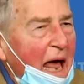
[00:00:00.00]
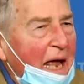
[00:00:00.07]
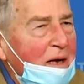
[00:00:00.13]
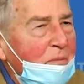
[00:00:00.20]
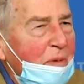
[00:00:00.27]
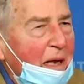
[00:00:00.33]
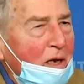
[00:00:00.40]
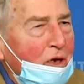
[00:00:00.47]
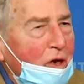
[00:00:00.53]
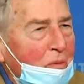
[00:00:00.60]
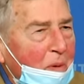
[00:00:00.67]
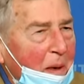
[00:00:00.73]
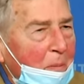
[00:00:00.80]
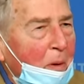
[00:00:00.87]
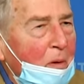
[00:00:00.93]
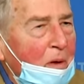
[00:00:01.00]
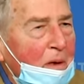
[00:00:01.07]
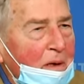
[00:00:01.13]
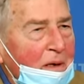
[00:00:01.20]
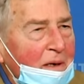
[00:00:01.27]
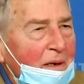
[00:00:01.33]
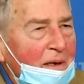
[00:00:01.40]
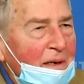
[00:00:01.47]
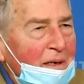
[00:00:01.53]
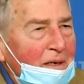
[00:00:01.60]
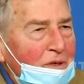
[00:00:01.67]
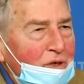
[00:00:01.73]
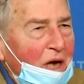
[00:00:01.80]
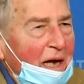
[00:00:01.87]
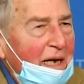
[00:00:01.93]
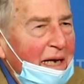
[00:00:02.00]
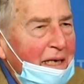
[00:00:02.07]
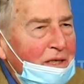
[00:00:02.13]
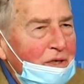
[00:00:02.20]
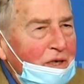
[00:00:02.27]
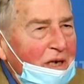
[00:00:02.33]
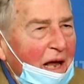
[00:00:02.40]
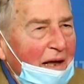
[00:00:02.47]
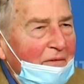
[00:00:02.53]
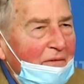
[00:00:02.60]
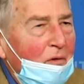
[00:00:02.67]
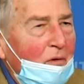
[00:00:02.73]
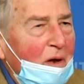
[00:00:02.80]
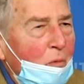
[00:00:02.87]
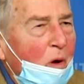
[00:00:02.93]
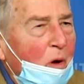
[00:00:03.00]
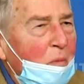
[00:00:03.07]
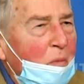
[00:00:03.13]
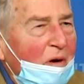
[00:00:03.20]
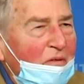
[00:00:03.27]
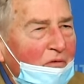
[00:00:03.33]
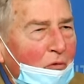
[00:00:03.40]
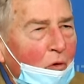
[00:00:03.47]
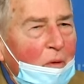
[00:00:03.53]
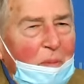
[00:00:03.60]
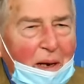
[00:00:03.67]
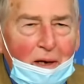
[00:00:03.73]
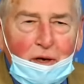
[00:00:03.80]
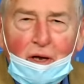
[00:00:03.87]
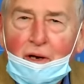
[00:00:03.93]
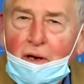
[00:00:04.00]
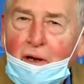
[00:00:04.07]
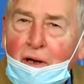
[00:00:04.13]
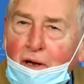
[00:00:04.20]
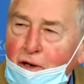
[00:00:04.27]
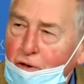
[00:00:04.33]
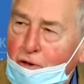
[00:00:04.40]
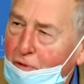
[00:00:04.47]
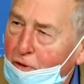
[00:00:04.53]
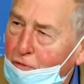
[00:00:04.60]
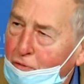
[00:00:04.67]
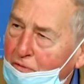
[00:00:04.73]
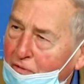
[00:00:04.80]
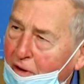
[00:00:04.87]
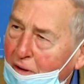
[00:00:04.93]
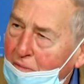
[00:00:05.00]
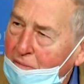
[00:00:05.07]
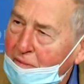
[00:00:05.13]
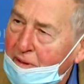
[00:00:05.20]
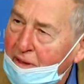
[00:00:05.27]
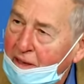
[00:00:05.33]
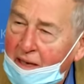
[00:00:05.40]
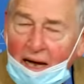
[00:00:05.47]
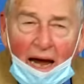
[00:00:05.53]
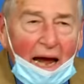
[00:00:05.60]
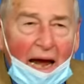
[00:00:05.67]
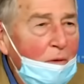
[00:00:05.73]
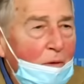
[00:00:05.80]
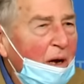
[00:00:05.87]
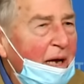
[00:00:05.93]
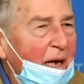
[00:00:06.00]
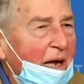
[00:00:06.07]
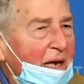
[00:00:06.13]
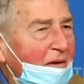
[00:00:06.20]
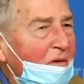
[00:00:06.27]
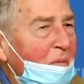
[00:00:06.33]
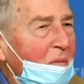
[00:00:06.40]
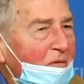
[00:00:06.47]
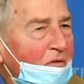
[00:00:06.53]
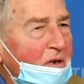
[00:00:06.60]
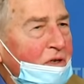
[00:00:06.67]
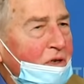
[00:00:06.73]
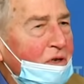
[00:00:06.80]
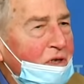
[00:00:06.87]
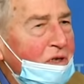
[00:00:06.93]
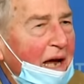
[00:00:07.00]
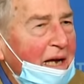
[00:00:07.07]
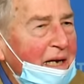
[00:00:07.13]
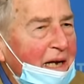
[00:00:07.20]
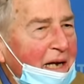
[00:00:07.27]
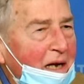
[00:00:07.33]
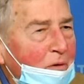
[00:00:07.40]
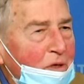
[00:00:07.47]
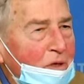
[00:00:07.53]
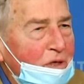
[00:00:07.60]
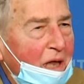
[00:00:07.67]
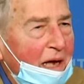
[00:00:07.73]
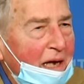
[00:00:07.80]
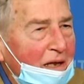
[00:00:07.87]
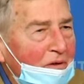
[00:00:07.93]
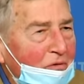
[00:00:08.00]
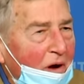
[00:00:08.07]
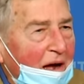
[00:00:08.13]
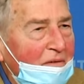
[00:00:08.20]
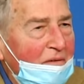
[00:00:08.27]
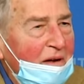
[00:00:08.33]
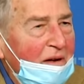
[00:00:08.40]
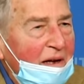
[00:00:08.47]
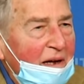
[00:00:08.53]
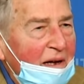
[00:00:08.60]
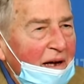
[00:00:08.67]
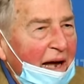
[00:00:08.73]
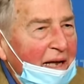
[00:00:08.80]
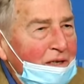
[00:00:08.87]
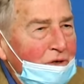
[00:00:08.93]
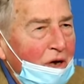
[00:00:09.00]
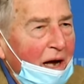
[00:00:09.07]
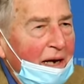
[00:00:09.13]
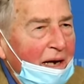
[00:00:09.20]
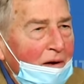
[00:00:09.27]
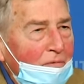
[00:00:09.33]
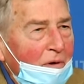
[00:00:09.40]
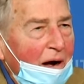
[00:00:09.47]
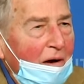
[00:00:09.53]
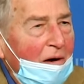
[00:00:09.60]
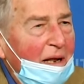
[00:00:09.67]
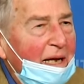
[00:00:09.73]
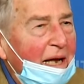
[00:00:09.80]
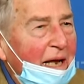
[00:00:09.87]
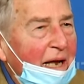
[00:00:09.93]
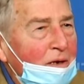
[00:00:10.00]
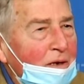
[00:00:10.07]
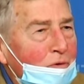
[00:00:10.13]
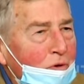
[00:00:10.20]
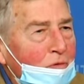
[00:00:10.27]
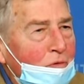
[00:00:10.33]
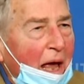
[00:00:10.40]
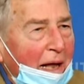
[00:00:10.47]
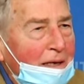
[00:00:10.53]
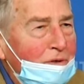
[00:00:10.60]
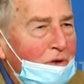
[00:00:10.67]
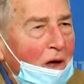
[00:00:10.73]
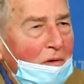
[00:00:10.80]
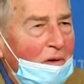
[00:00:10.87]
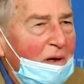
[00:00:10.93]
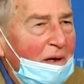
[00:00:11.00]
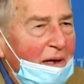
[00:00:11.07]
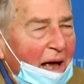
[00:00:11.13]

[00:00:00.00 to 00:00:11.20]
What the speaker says: Chinese have only 1.4 billion to recruit from, and we can give them a free society in which they can thrive, and China rarely can do that. So I would say that's one advantage.